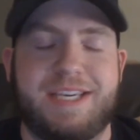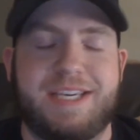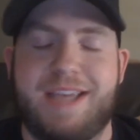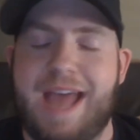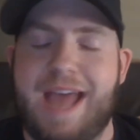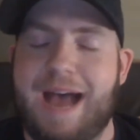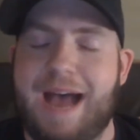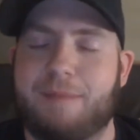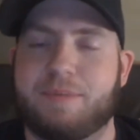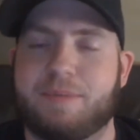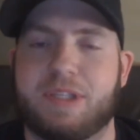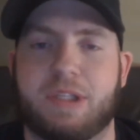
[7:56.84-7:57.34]

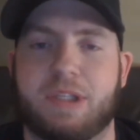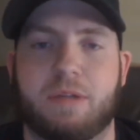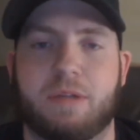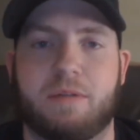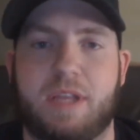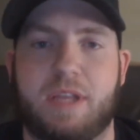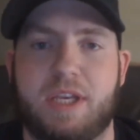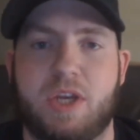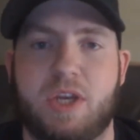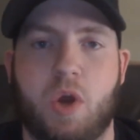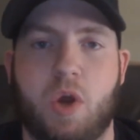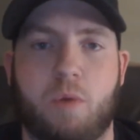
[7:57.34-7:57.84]

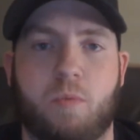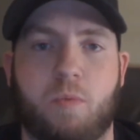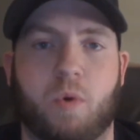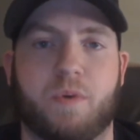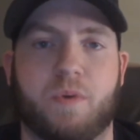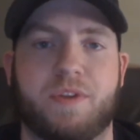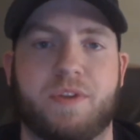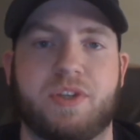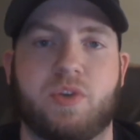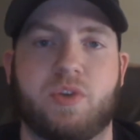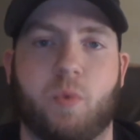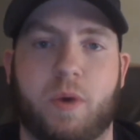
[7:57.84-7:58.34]
Absolutely no more
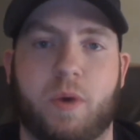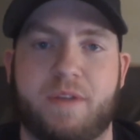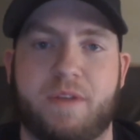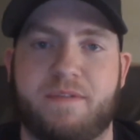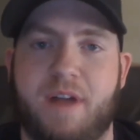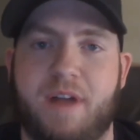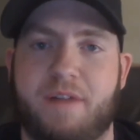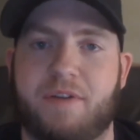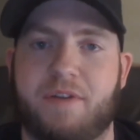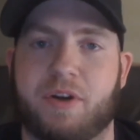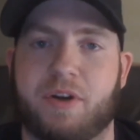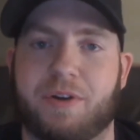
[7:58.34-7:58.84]
than
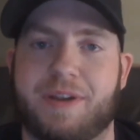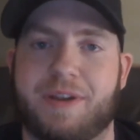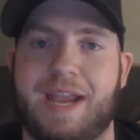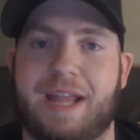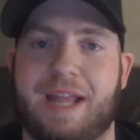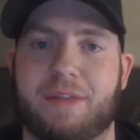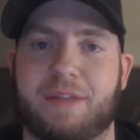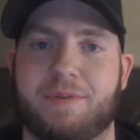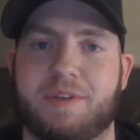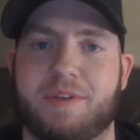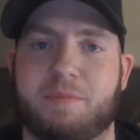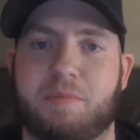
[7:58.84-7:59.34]
2,500
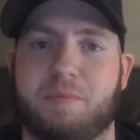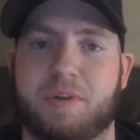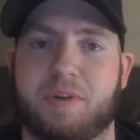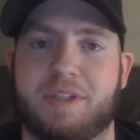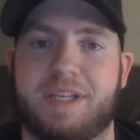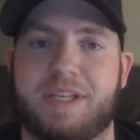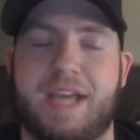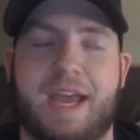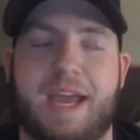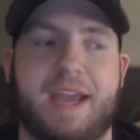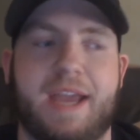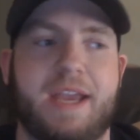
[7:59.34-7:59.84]
calories per
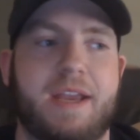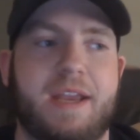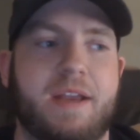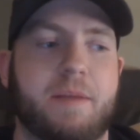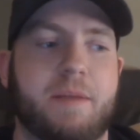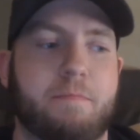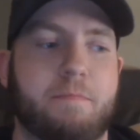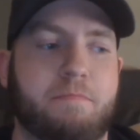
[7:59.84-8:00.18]
day,